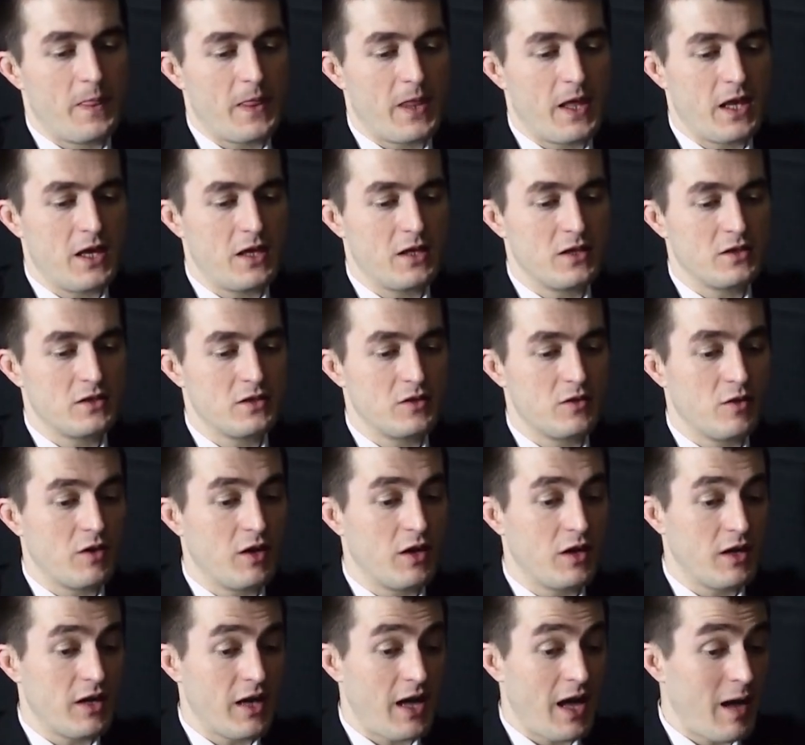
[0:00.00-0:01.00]
And
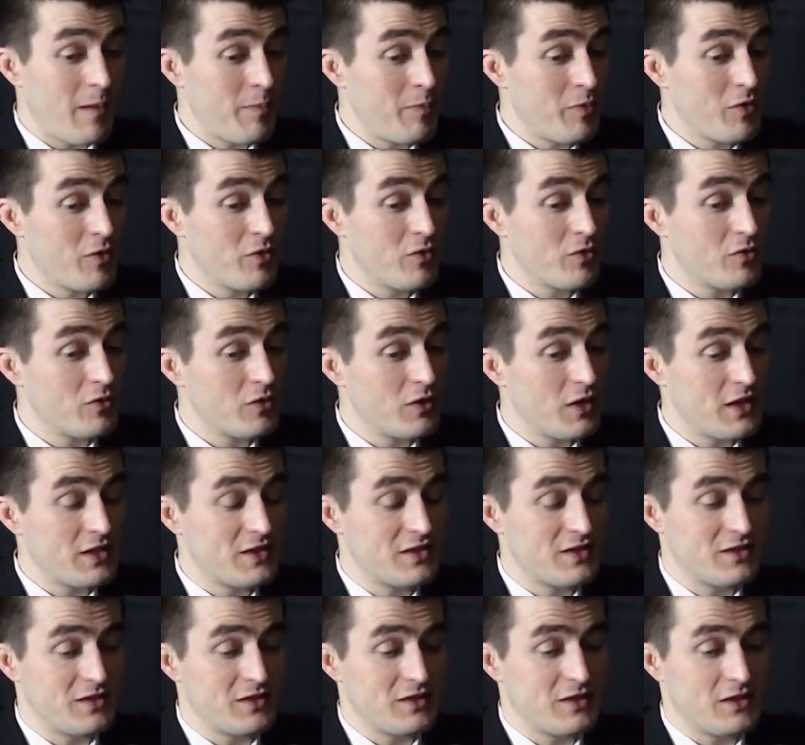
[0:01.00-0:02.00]
Apple
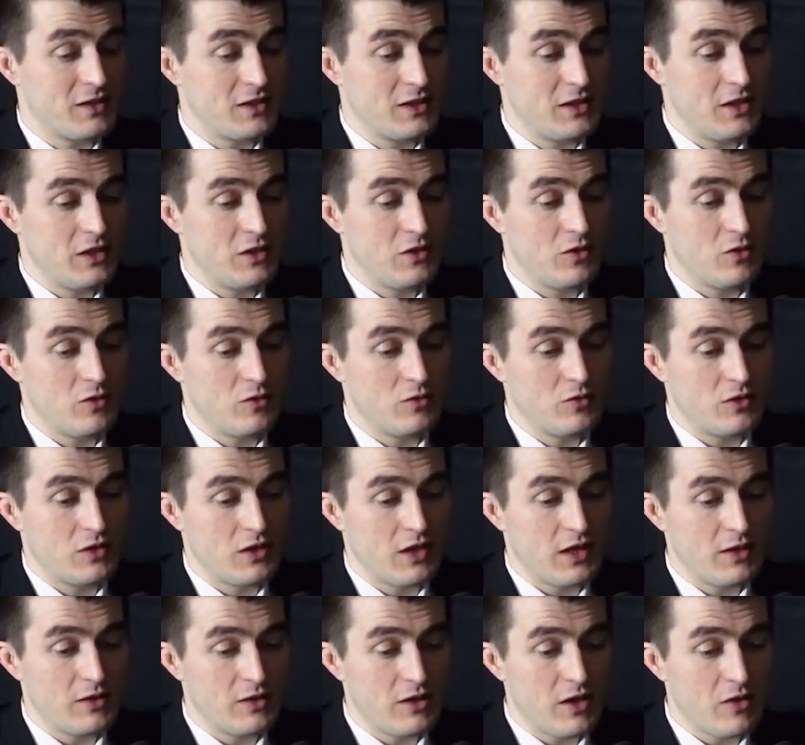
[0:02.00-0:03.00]
has, you know,
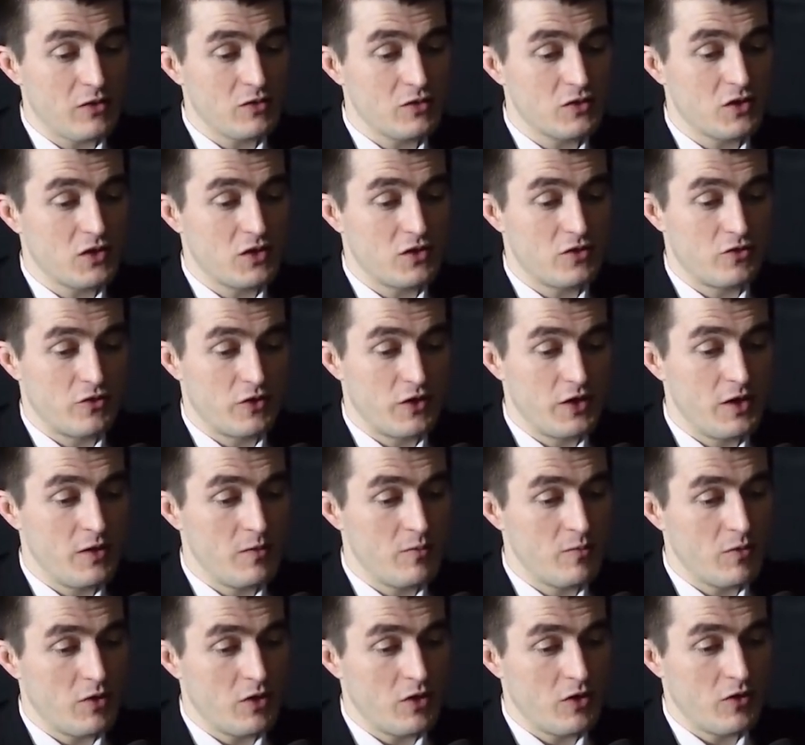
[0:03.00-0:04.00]
that was the
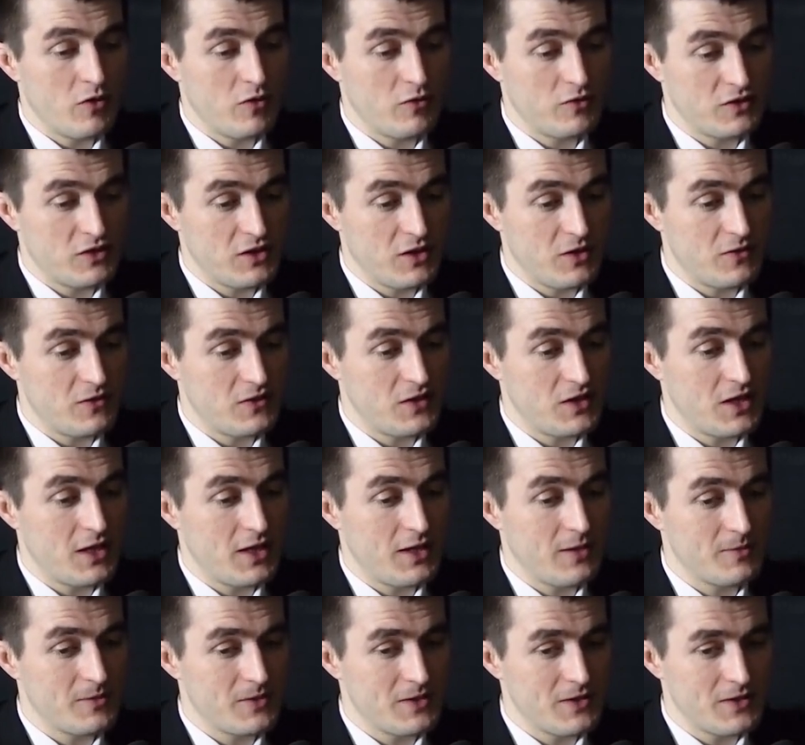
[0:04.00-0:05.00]
dream of Steve
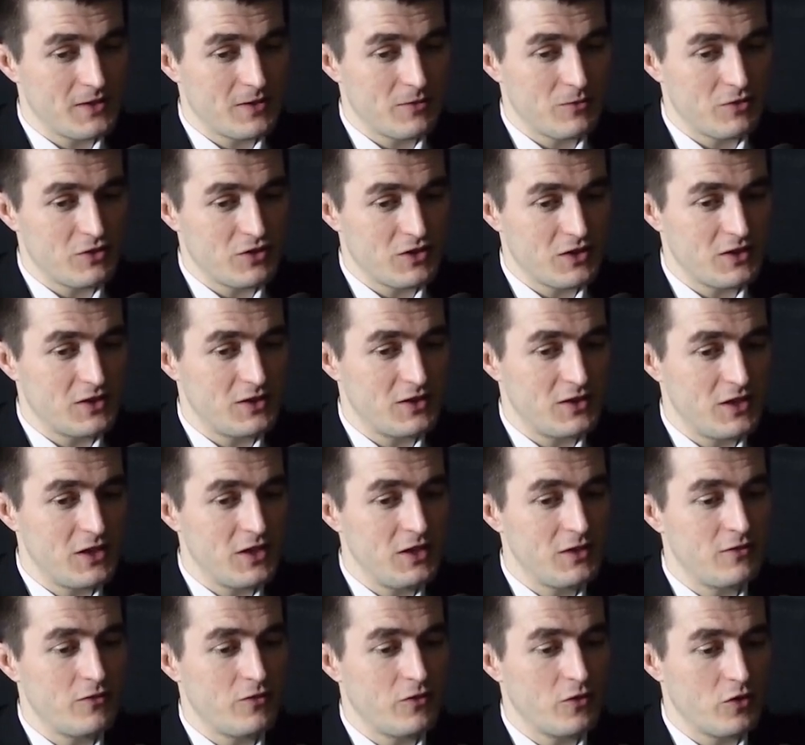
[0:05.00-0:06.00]
Jobs, is it would
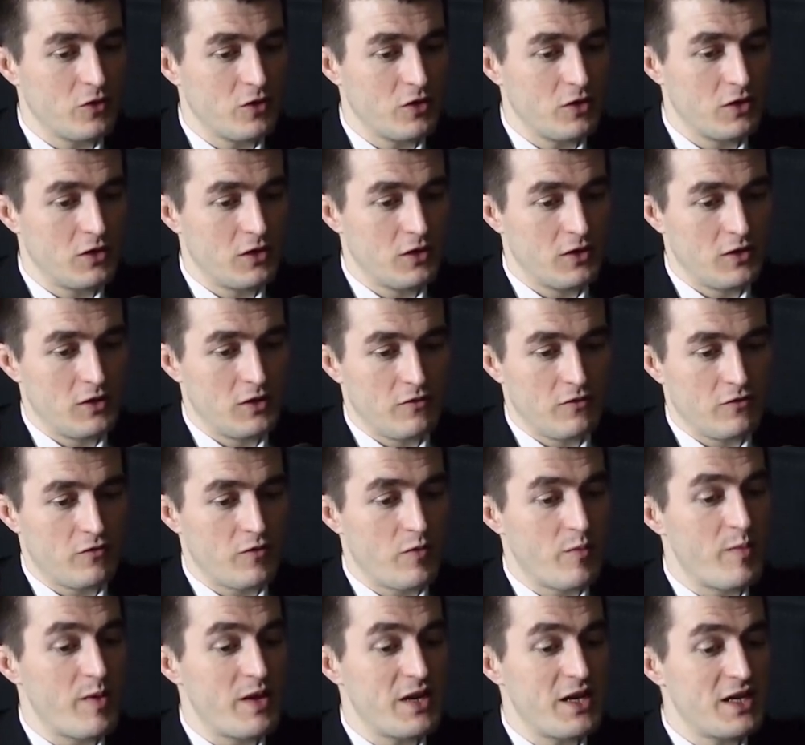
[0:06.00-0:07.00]
succeed for
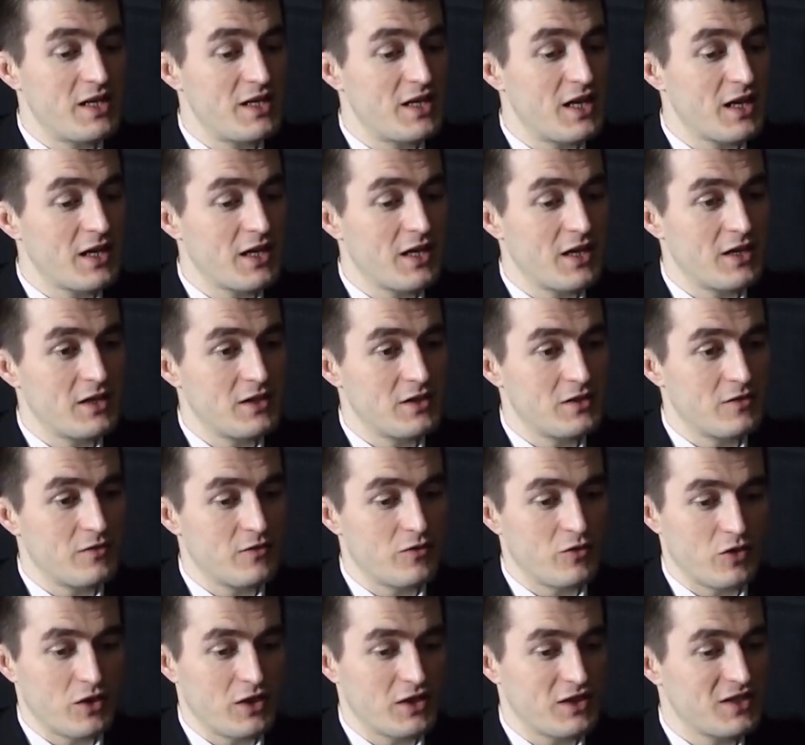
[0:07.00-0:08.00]
many decades,
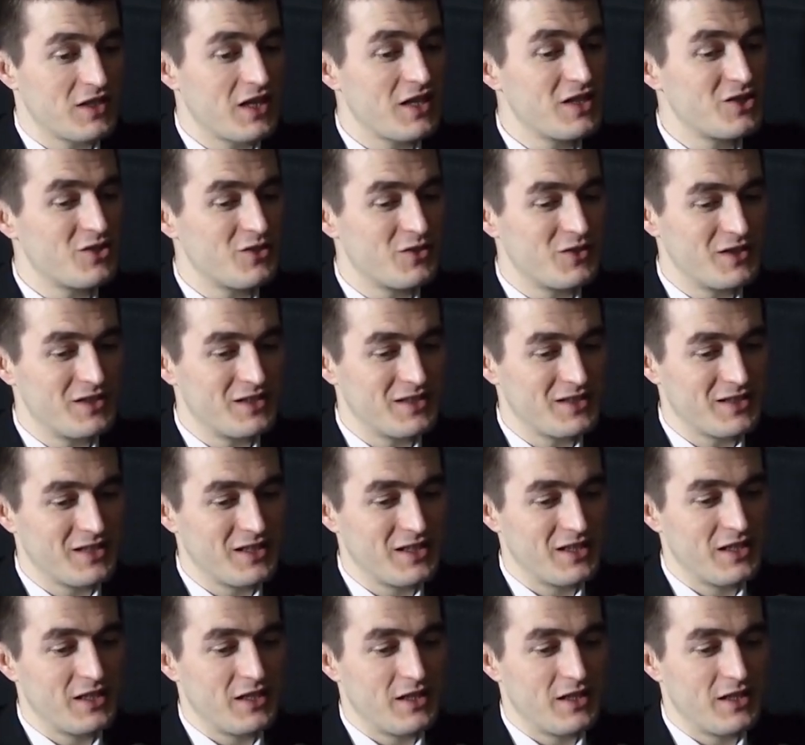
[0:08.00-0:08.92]
for like centuries.